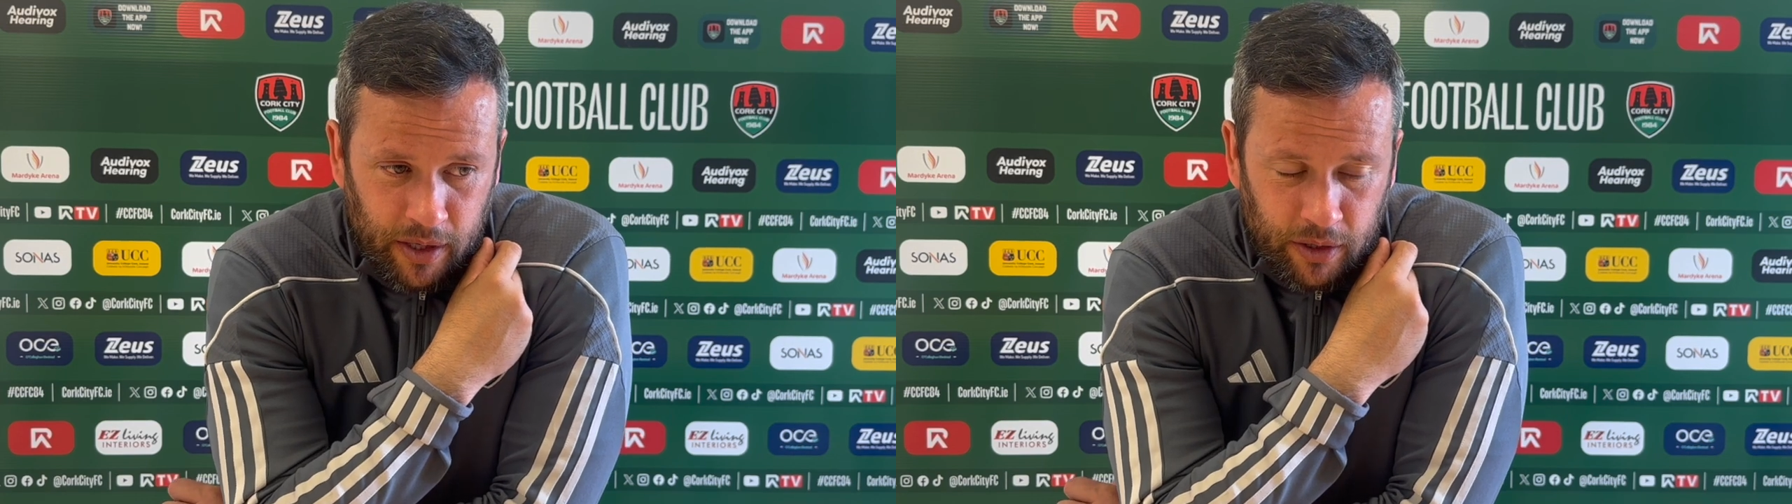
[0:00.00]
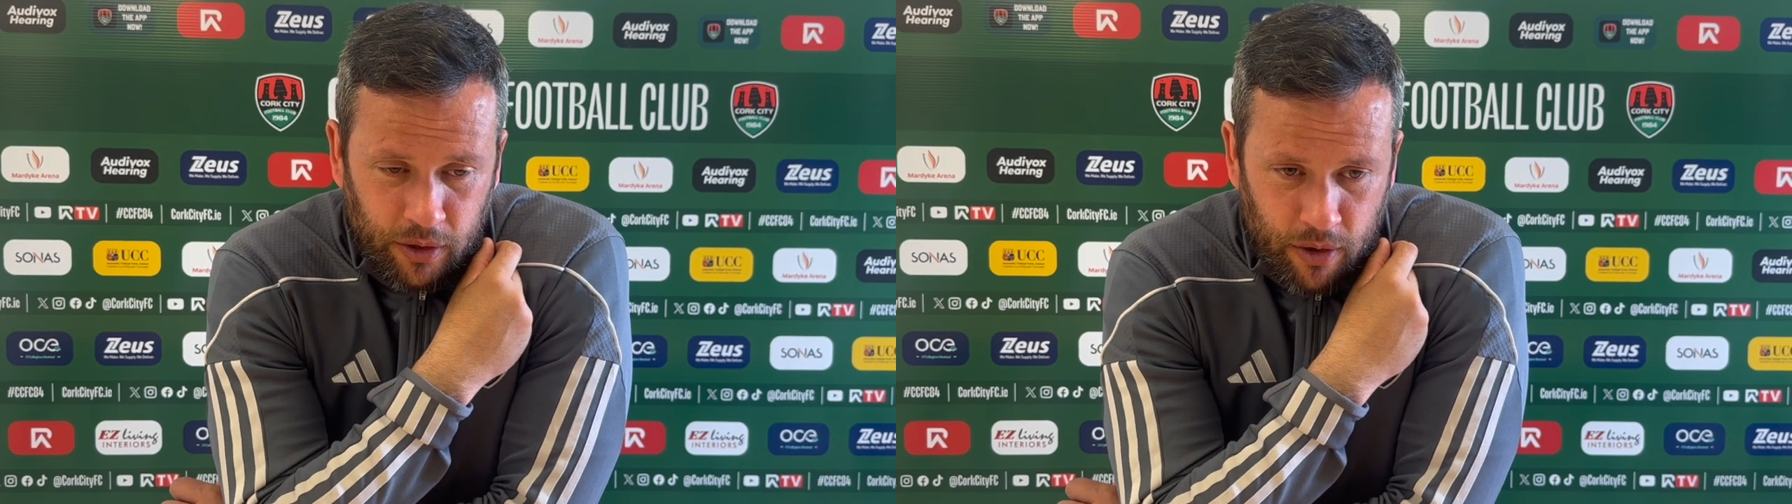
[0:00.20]

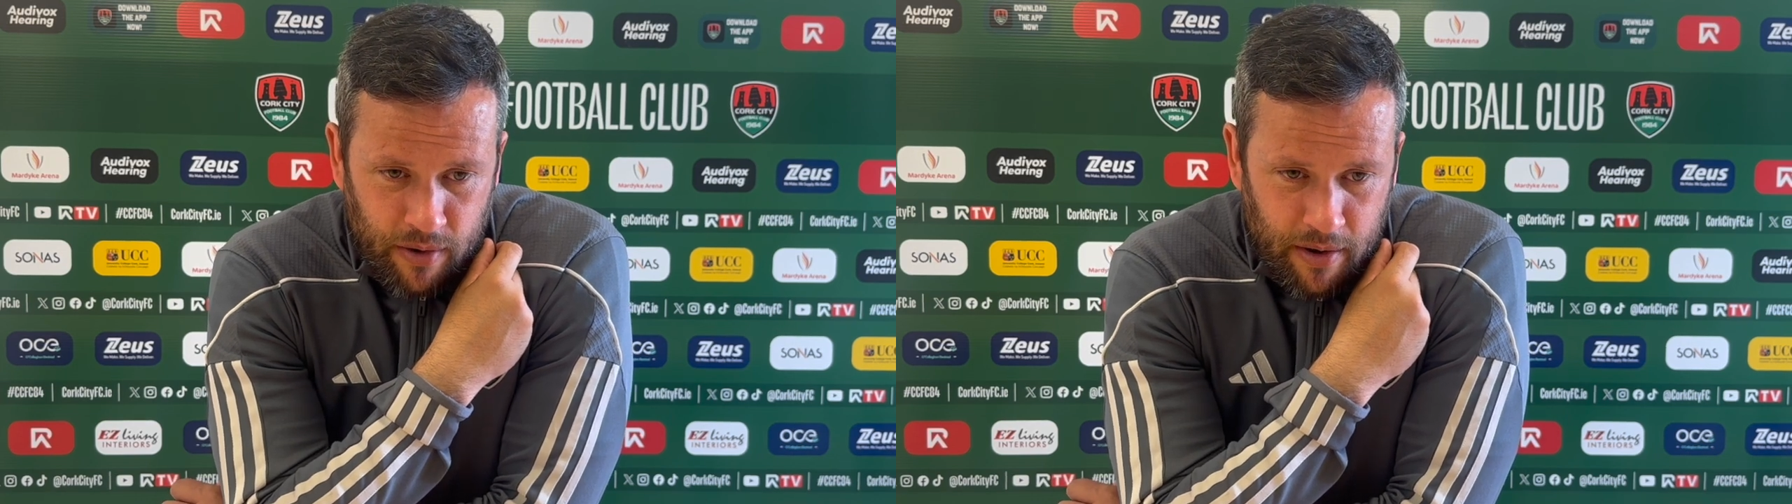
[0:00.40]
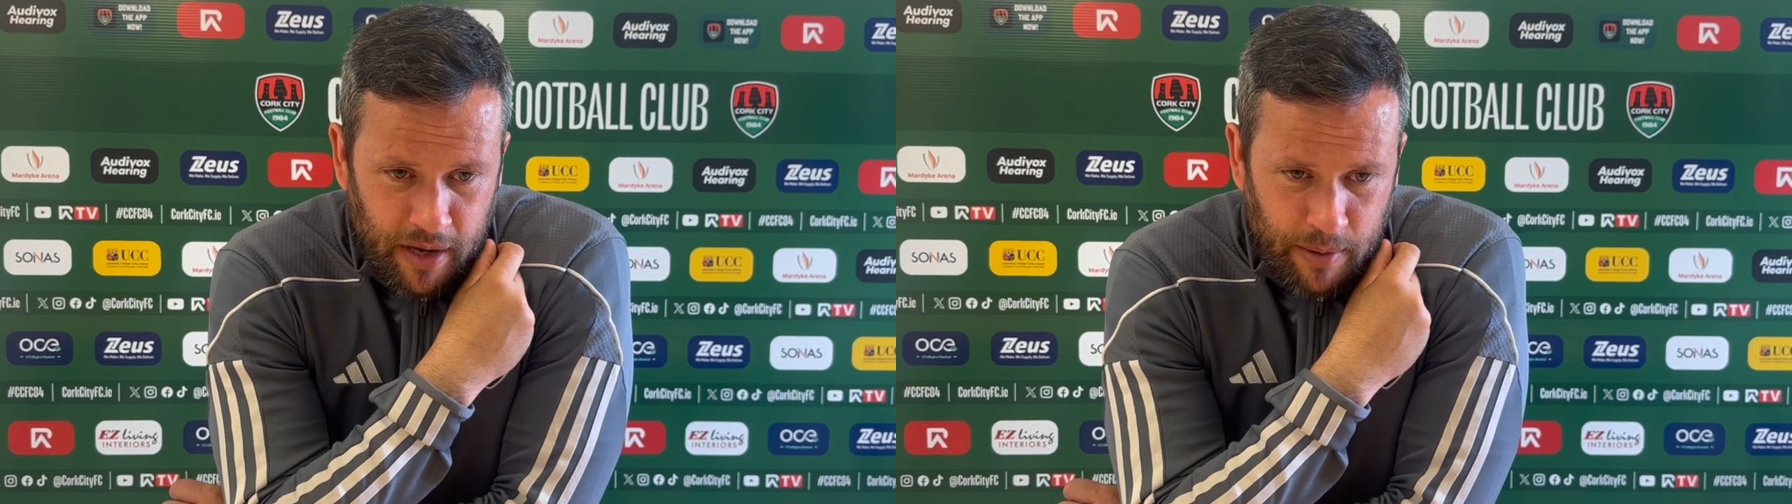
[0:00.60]
think the third
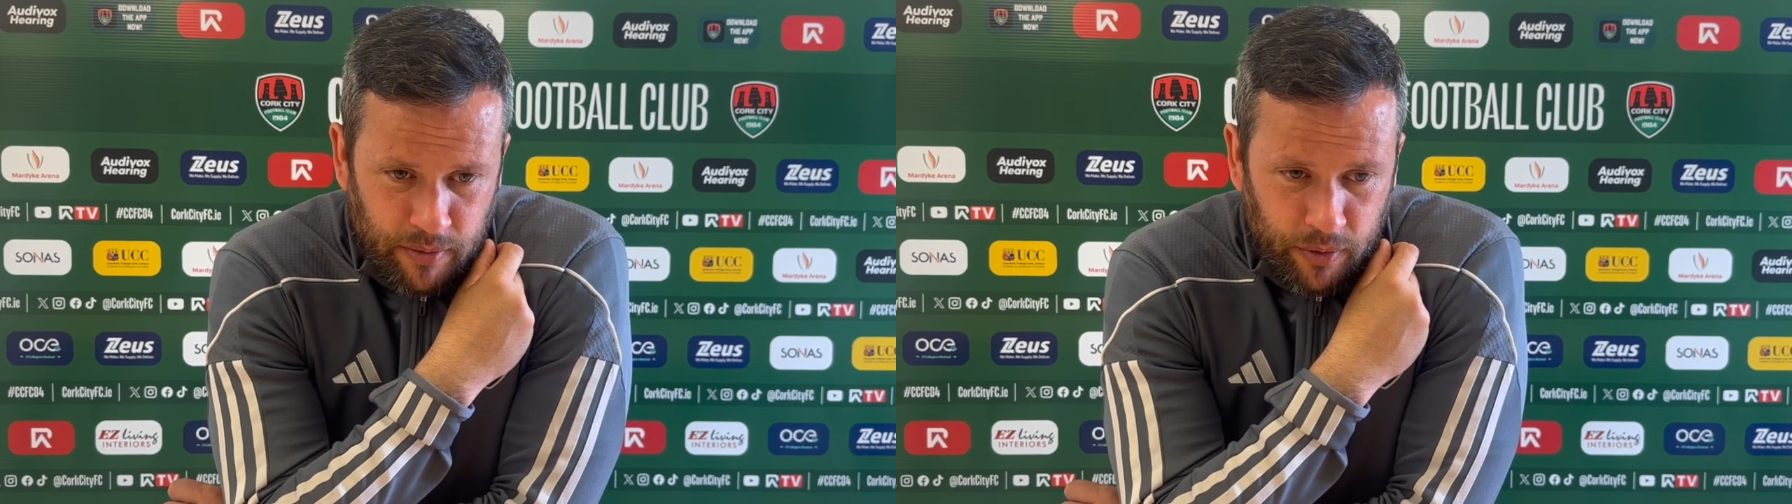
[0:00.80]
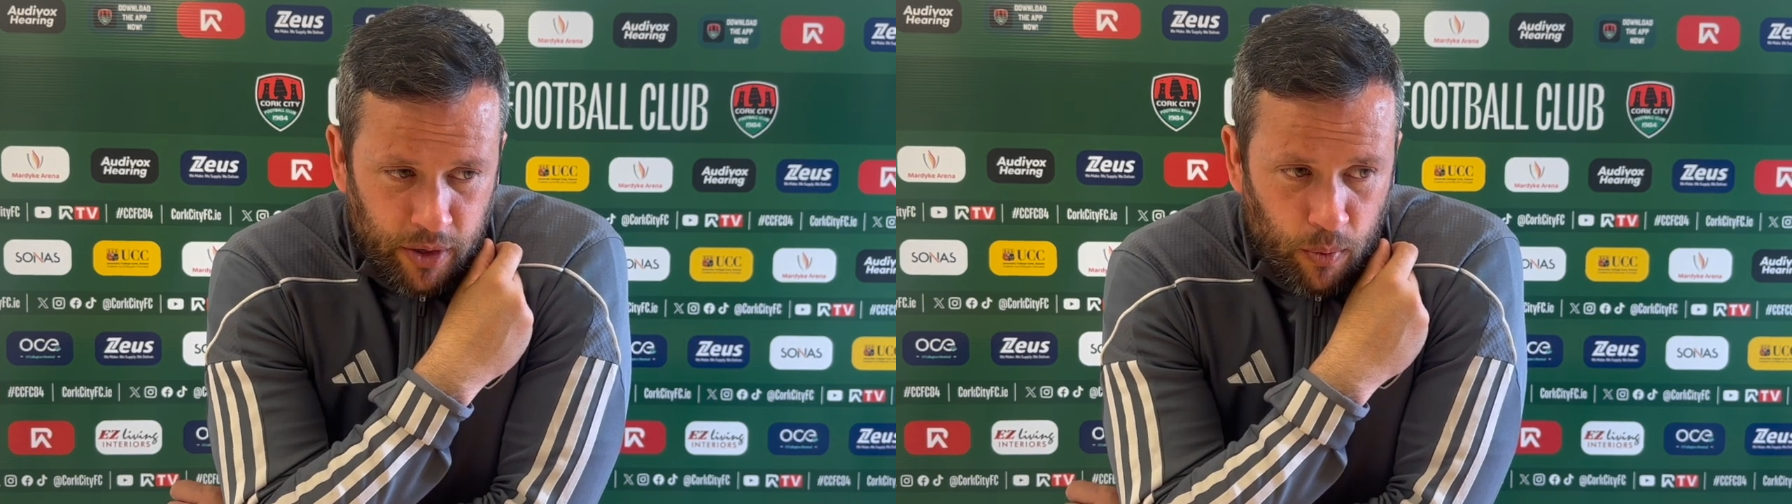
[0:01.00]
round of games
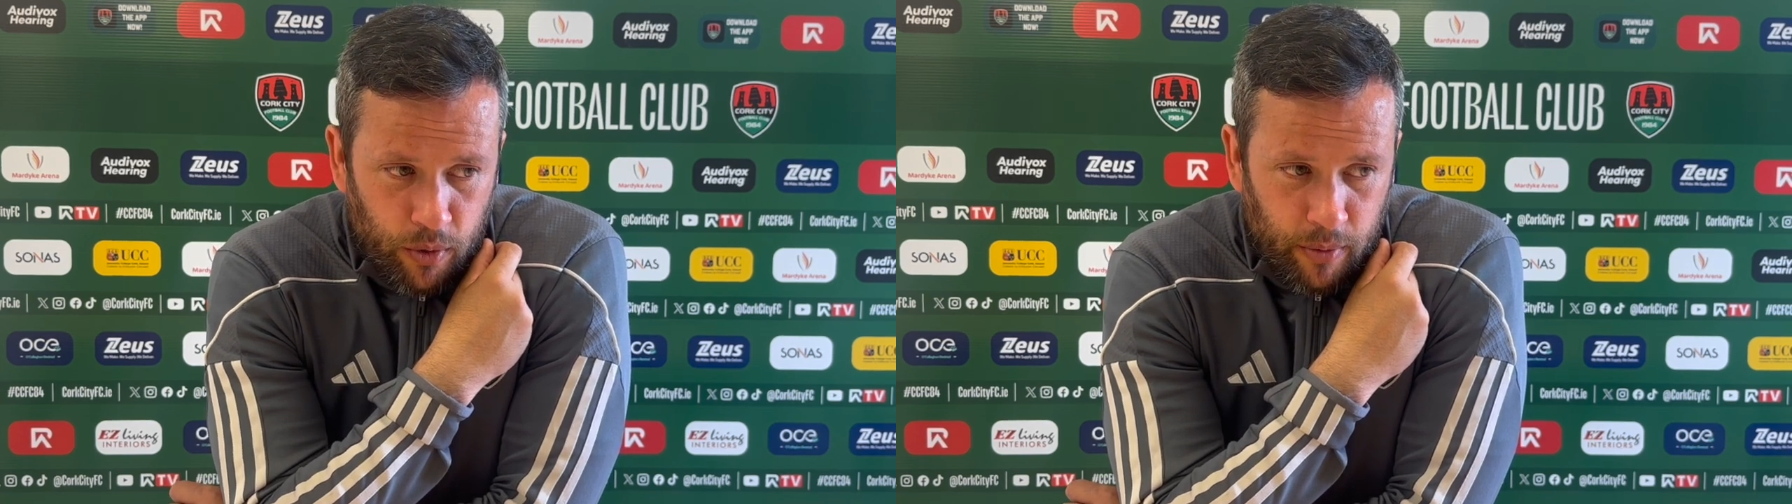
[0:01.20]
we've only got 1